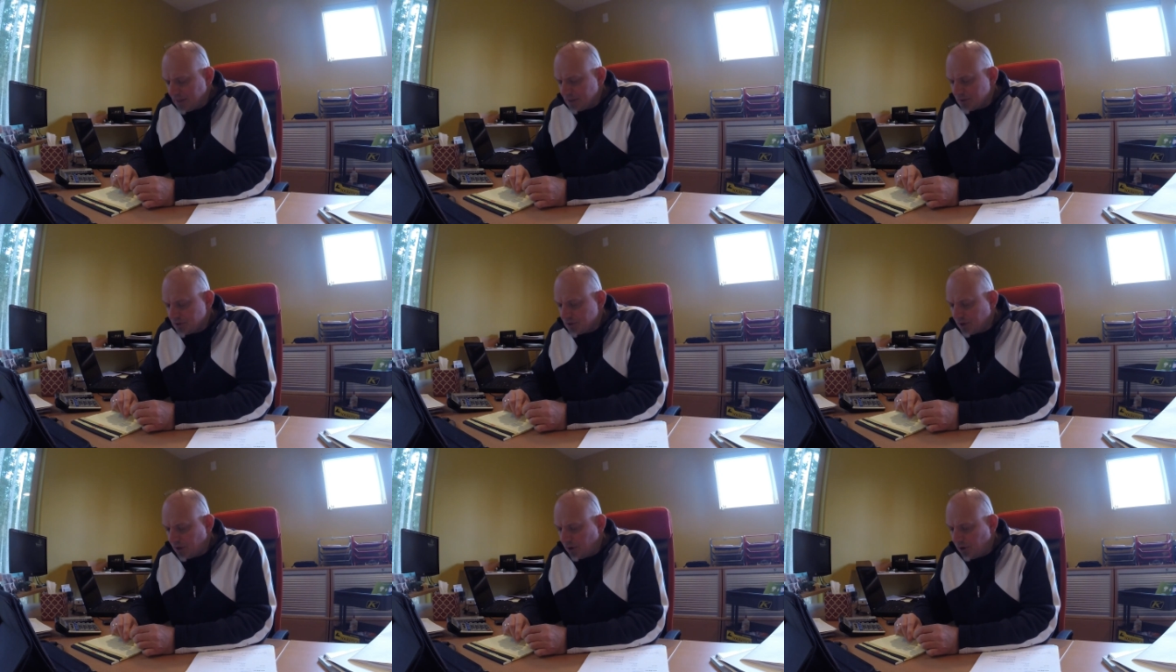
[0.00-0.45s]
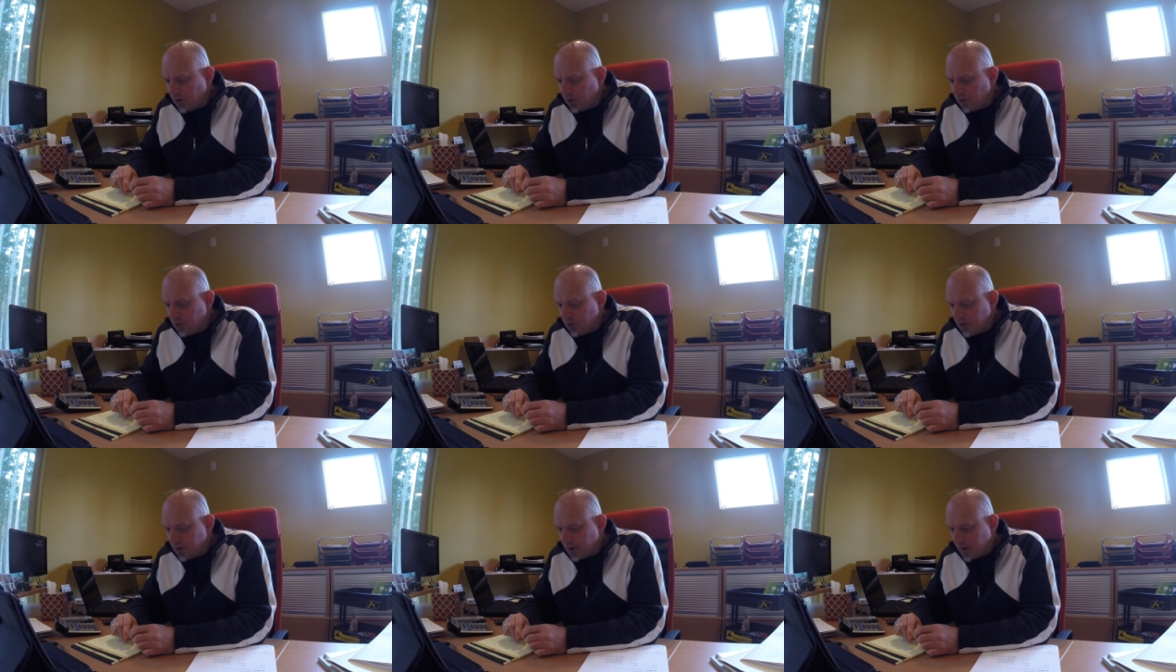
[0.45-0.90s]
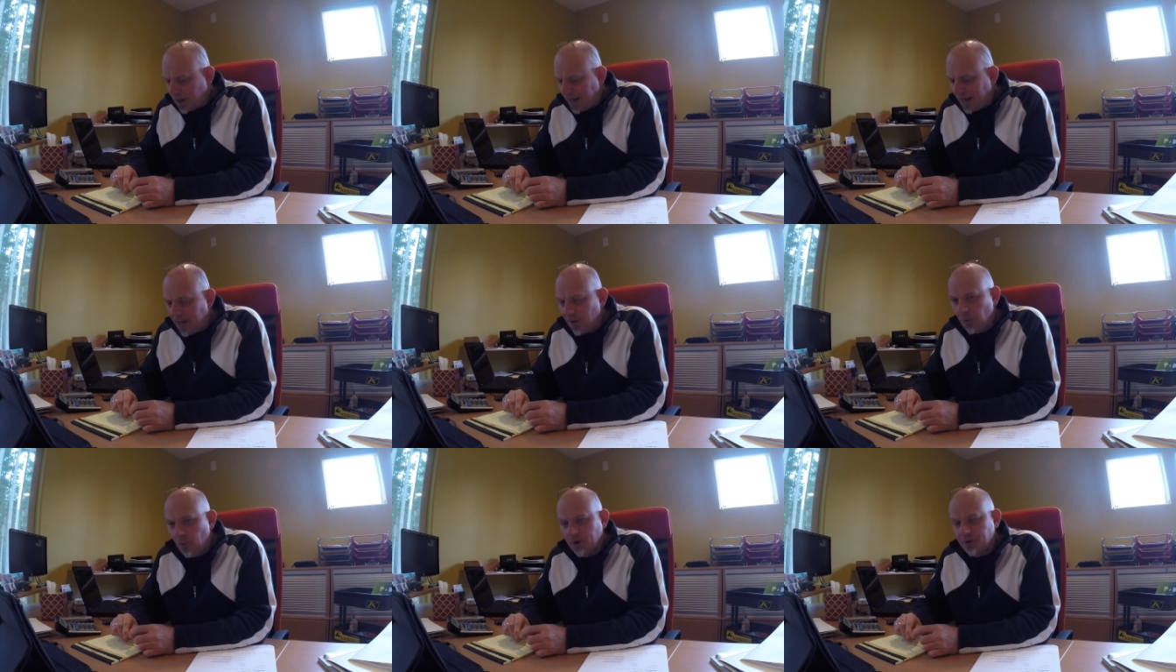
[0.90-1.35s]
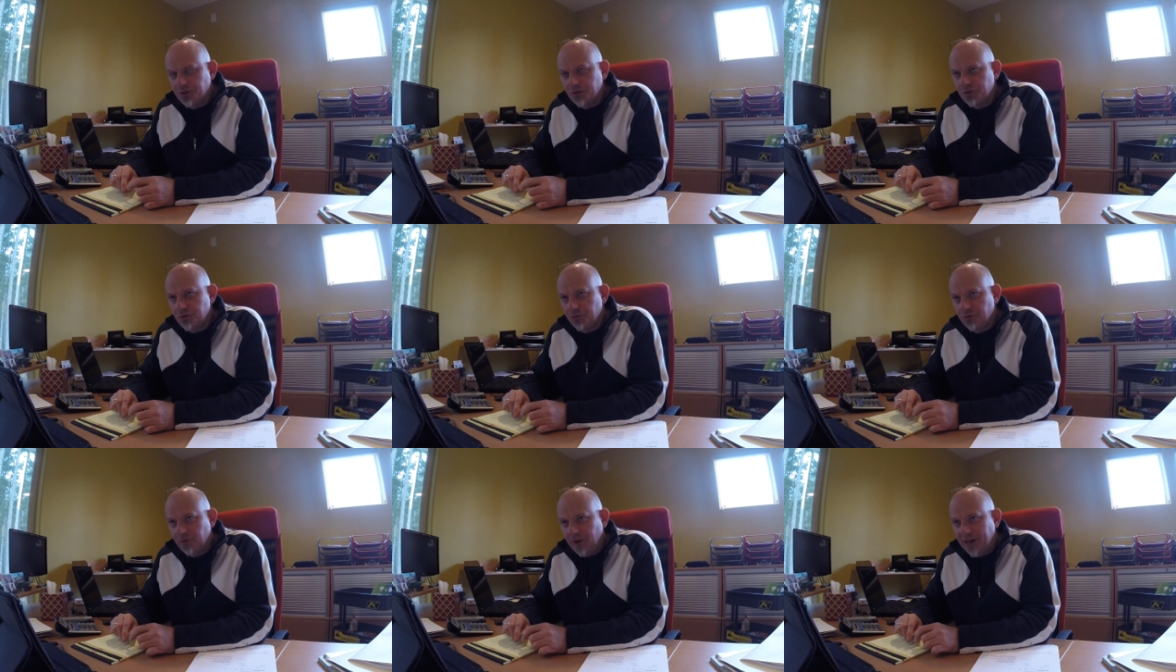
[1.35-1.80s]
So I wanted
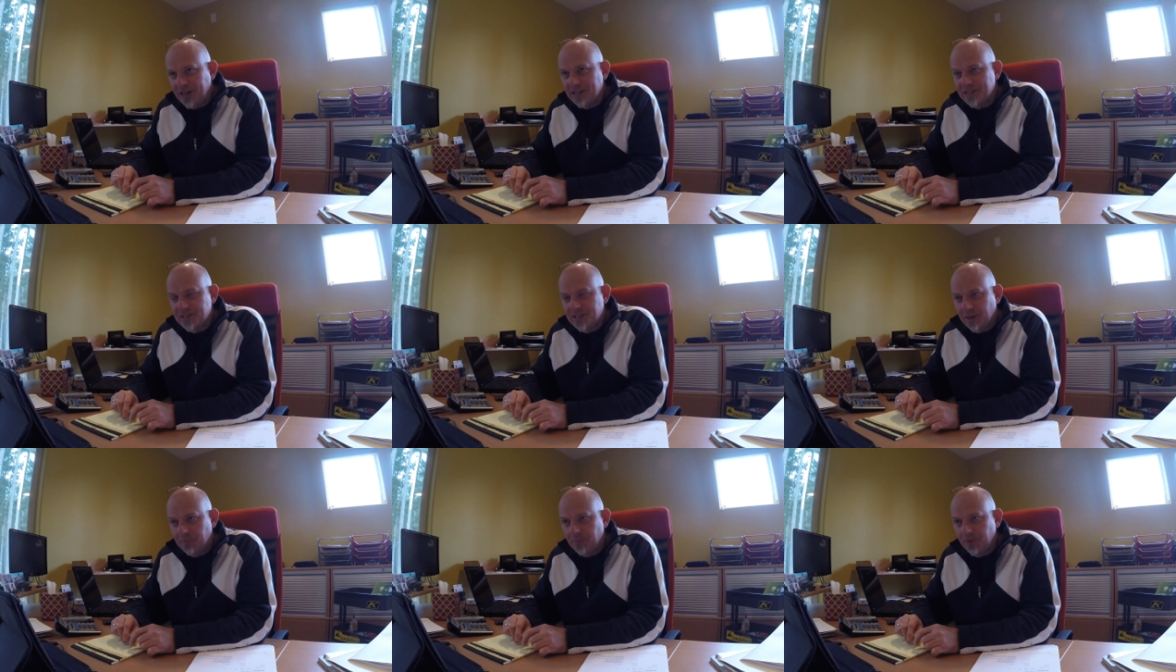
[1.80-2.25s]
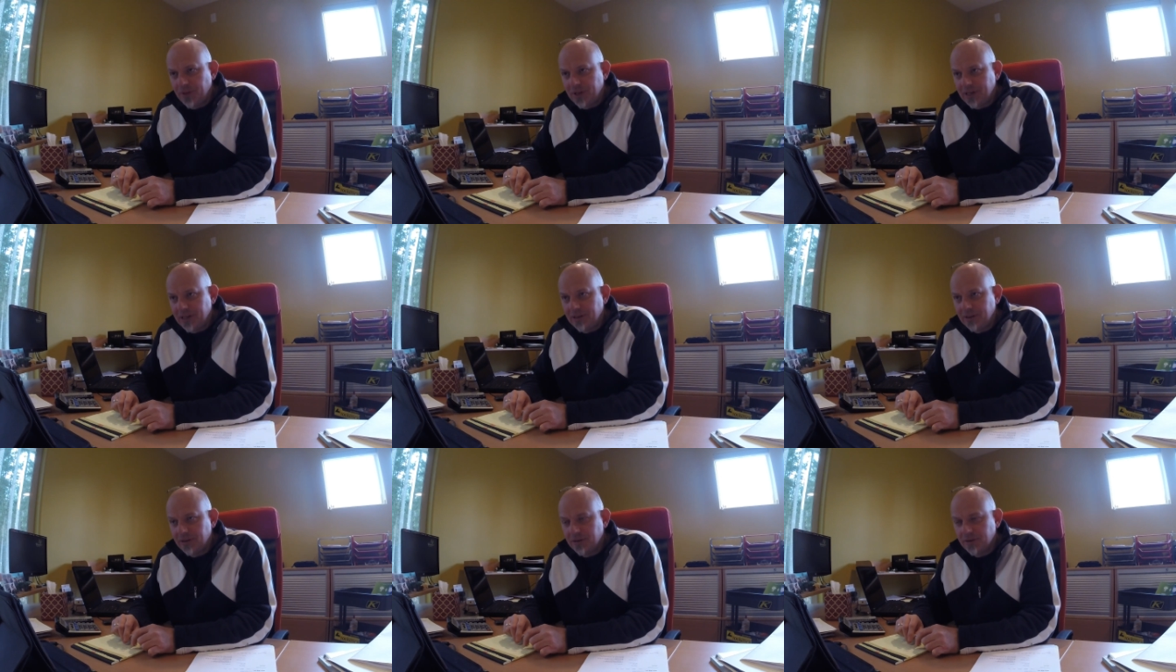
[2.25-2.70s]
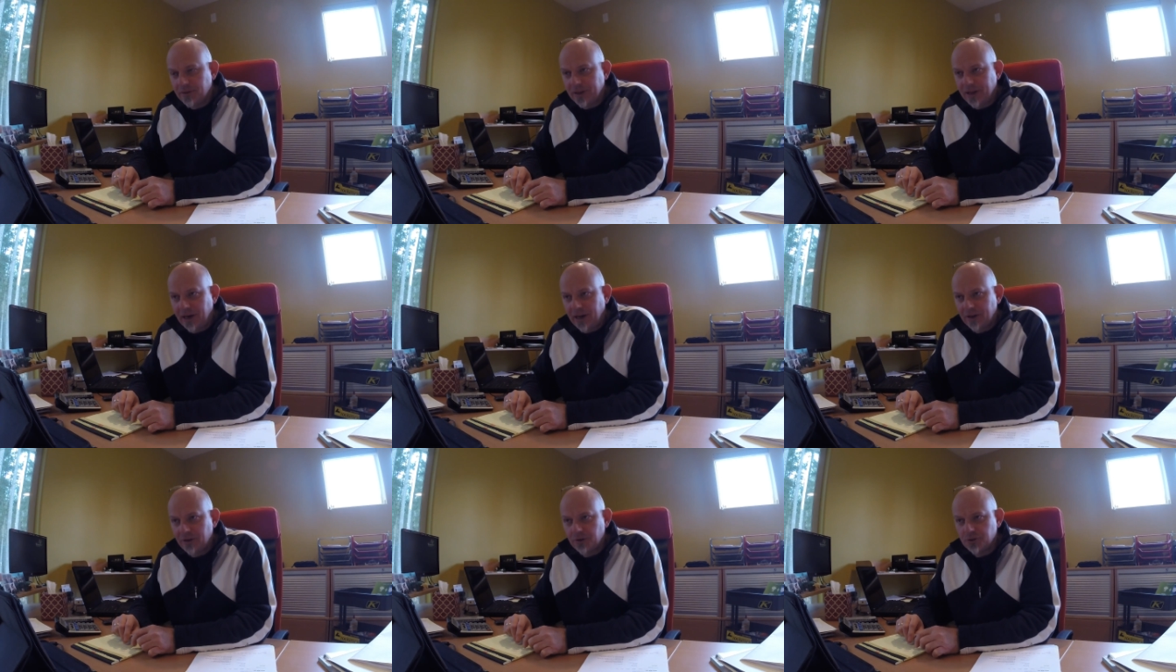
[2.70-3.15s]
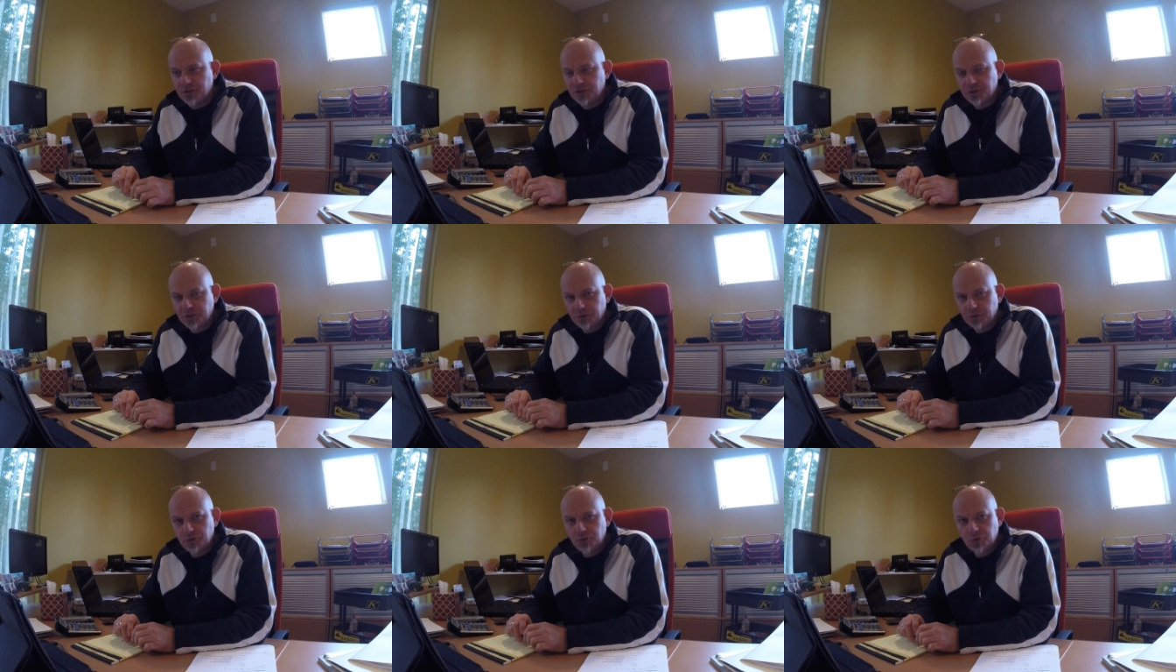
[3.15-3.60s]
to find something that I could
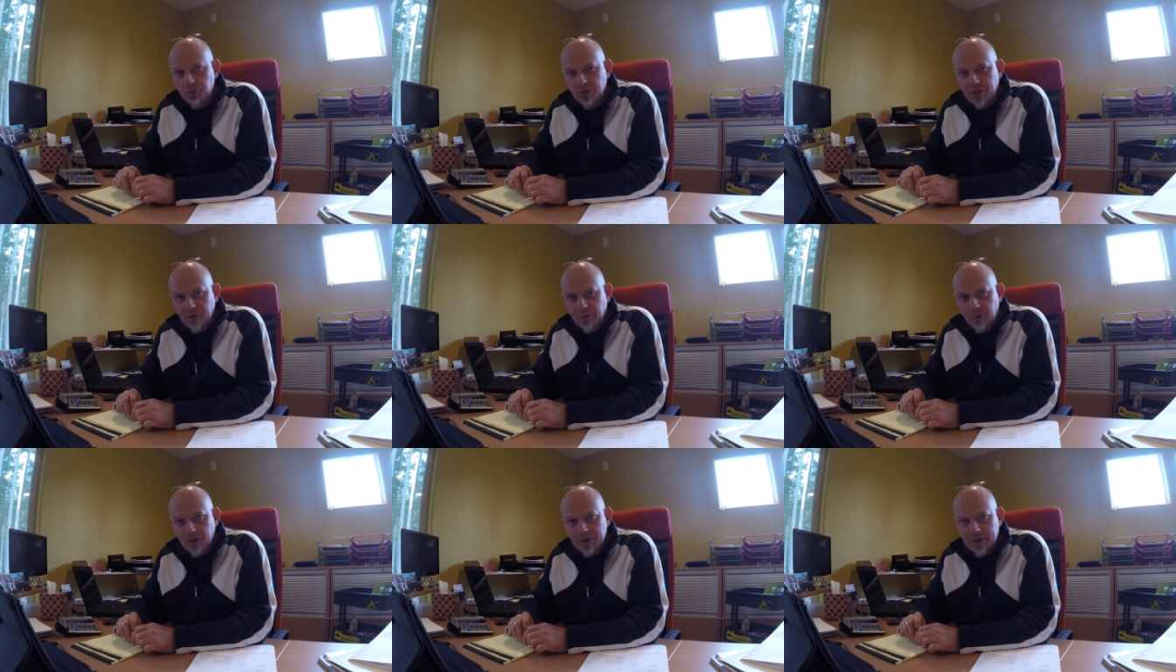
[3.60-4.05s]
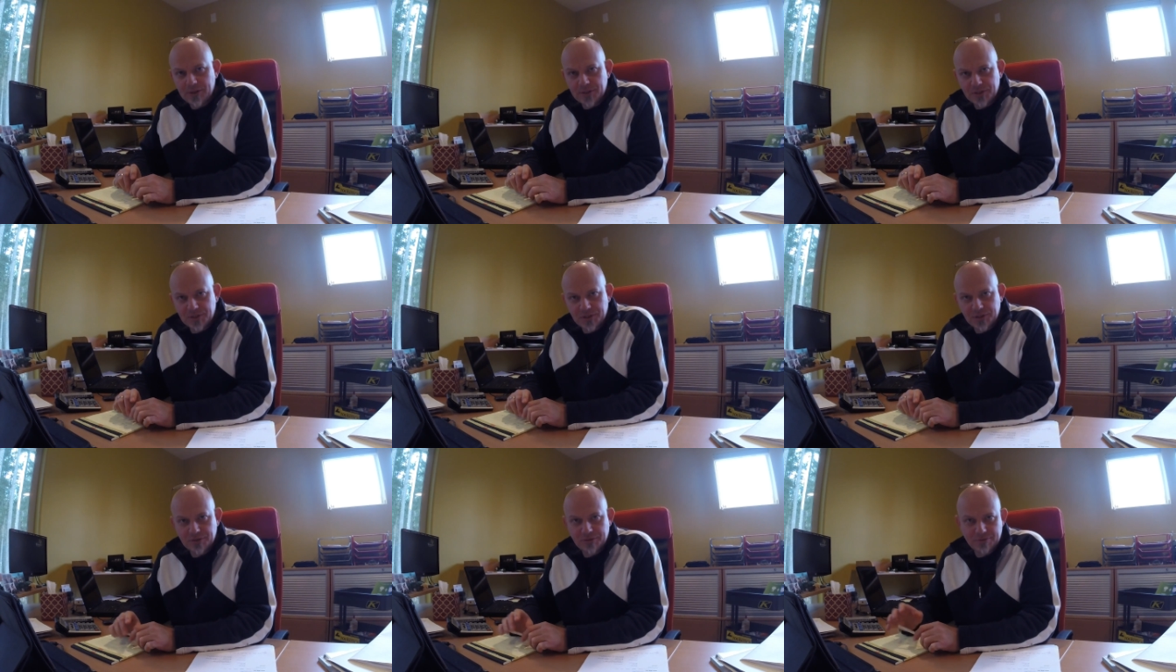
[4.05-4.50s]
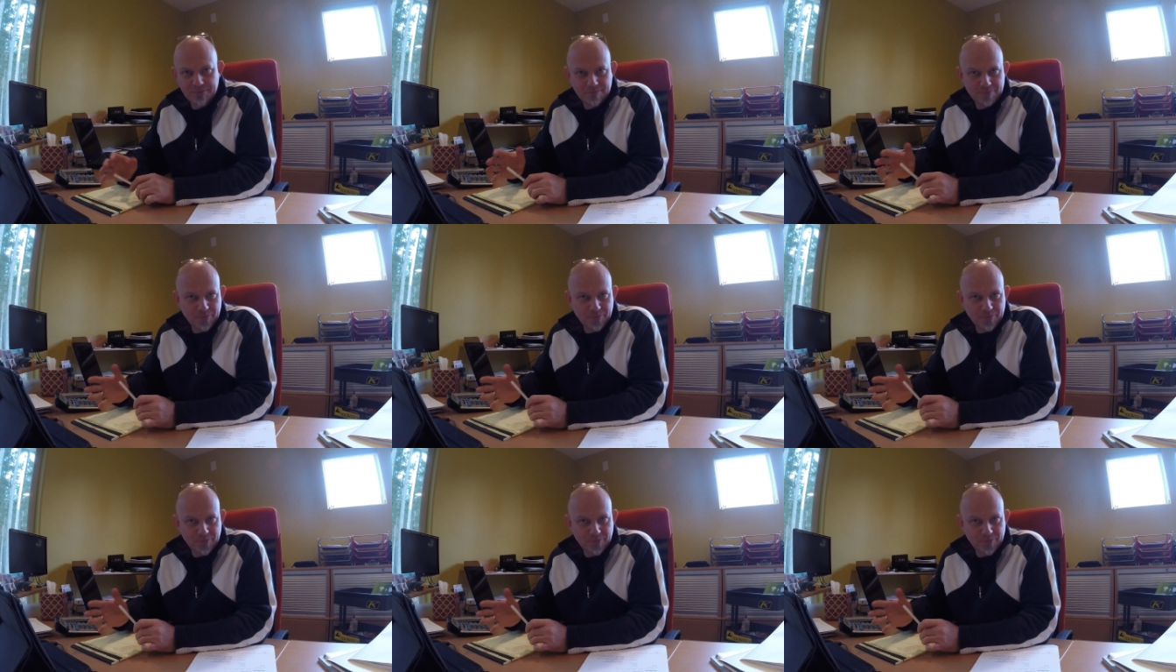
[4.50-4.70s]
still do that was